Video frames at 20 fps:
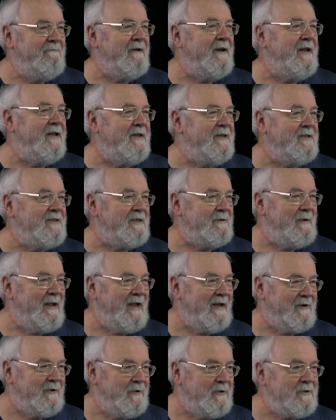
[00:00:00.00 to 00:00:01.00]
fill in some
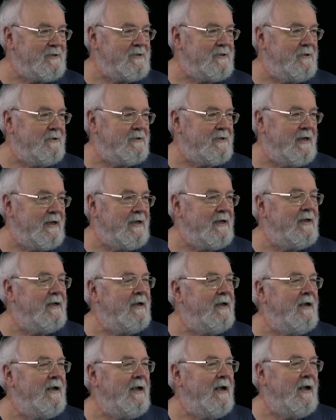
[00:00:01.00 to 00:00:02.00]
angles using
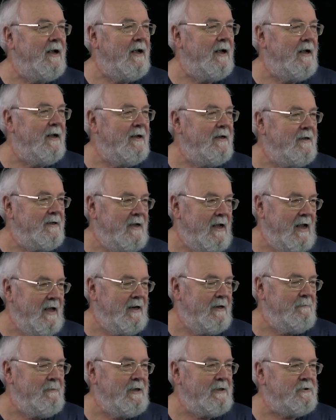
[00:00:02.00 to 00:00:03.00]

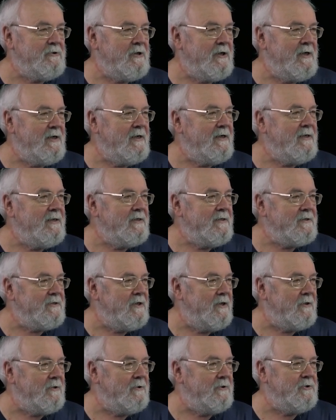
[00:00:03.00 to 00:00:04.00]
elementary
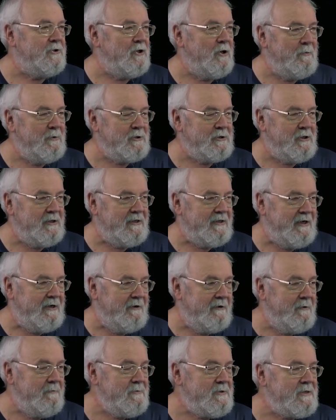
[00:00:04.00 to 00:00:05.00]
circle geometry
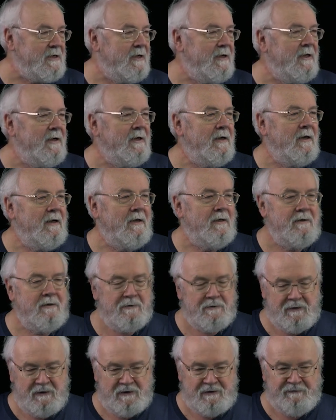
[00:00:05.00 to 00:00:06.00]
theorems.
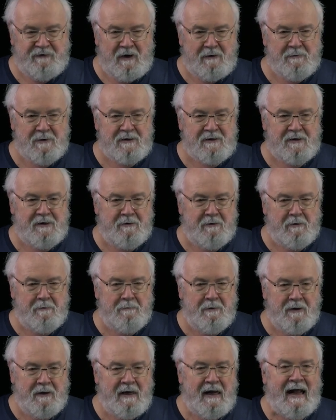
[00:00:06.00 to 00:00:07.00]
There's this famous
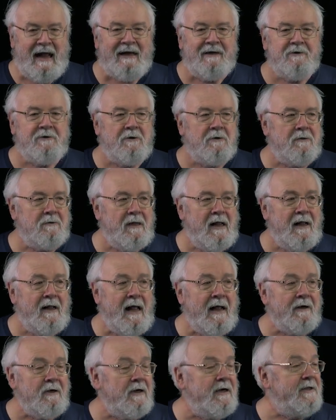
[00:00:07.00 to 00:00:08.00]
theorem, angle
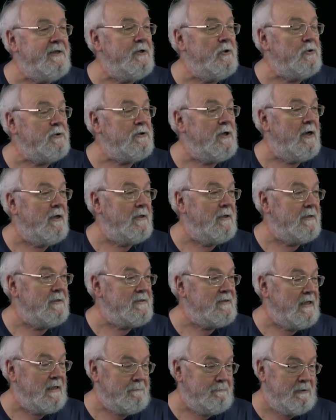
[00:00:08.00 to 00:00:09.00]
in the alternate
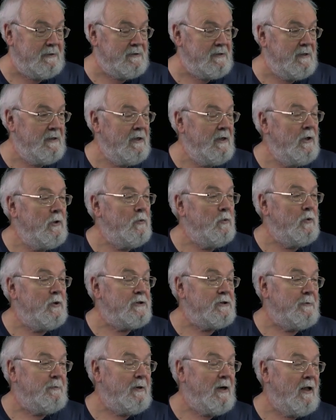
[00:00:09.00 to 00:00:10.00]
segment,
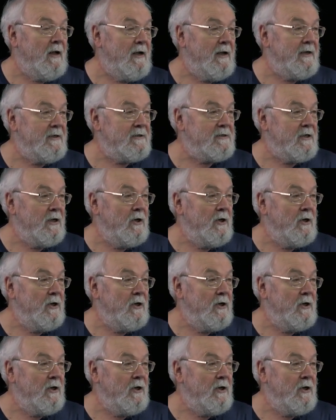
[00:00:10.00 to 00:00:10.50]
which applies